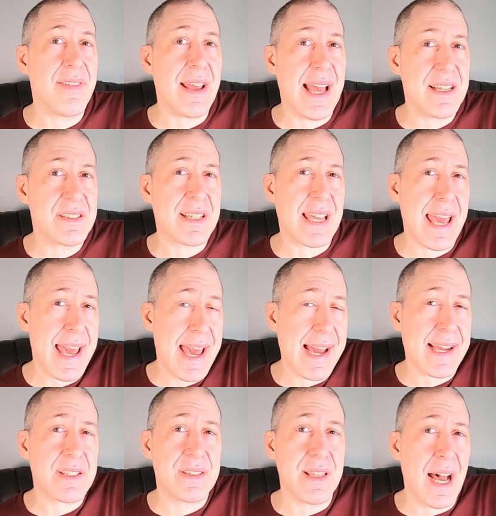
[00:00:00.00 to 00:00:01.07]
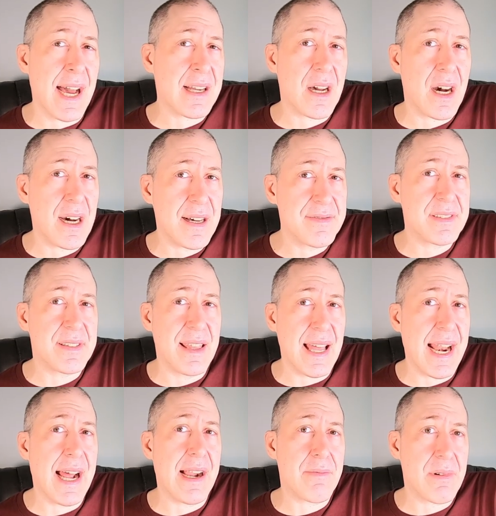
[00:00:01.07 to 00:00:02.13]
SKX knockoffs
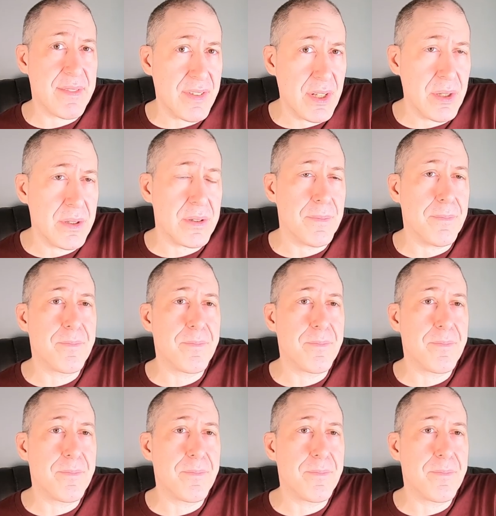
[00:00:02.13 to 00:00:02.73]
that I reviewed.